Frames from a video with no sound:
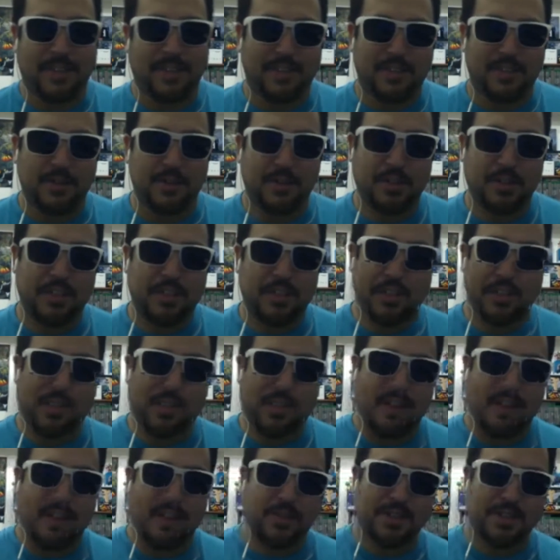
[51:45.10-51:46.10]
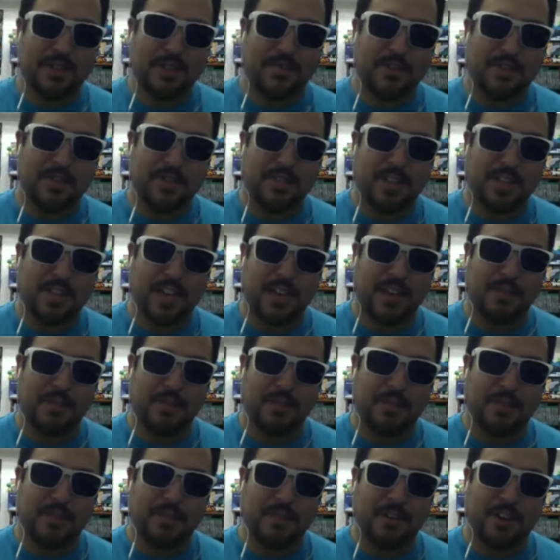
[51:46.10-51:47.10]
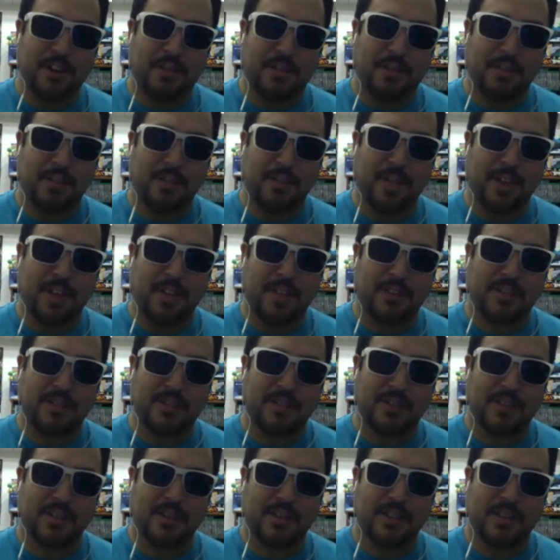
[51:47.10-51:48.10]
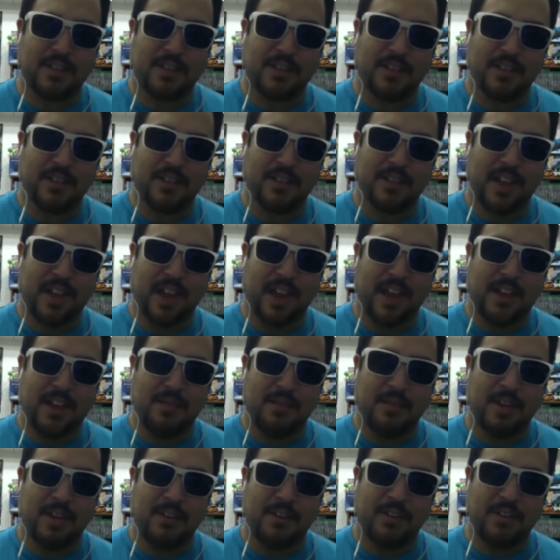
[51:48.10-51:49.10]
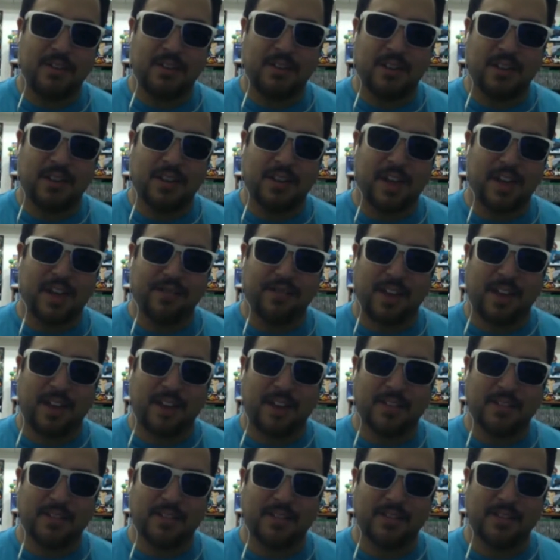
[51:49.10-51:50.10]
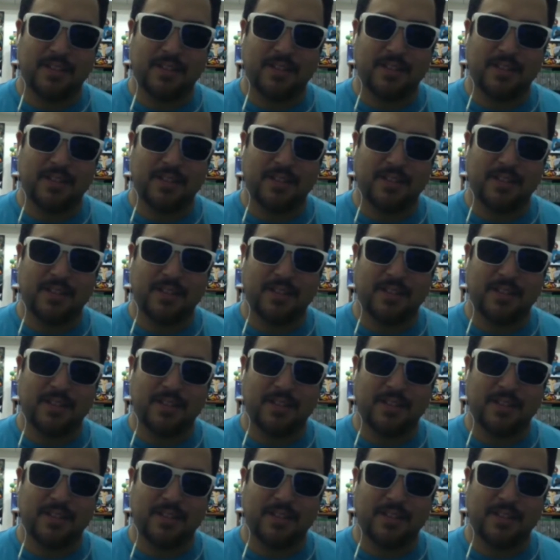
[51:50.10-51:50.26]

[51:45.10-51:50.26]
did you just say that was the first game show to ever mix animation and live action?